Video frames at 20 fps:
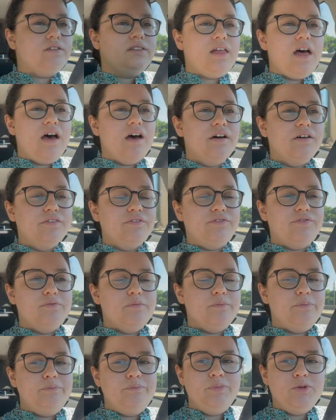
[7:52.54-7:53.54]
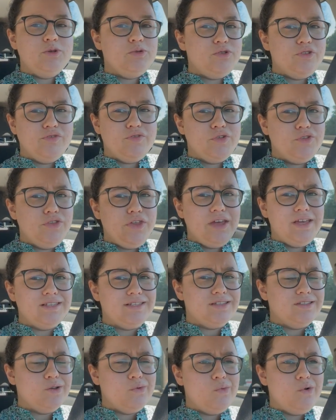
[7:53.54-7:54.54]
love, beautiful
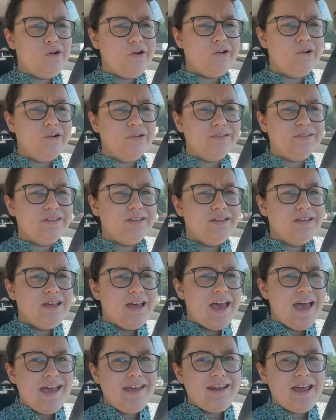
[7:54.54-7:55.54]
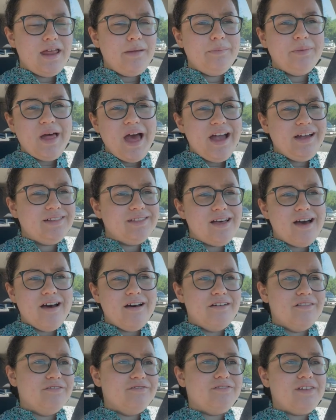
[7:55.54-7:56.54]
things in the world, and black
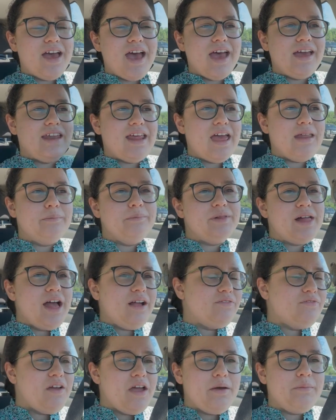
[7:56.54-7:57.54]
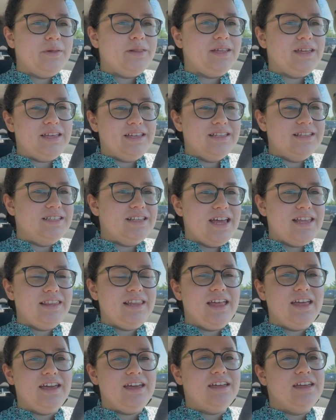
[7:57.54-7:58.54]
love, and black families,
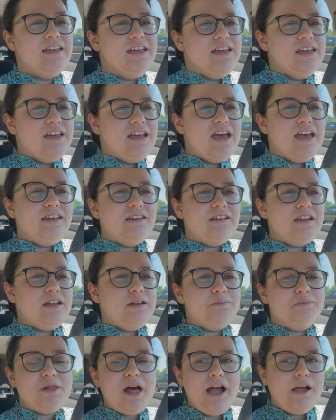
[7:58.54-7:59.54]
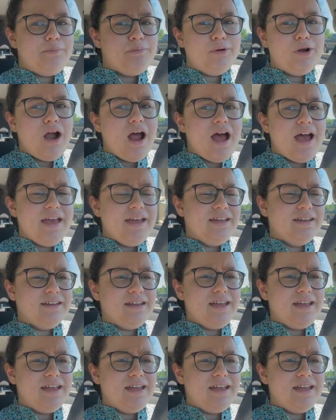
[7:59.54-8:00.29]
and, like, and black pride,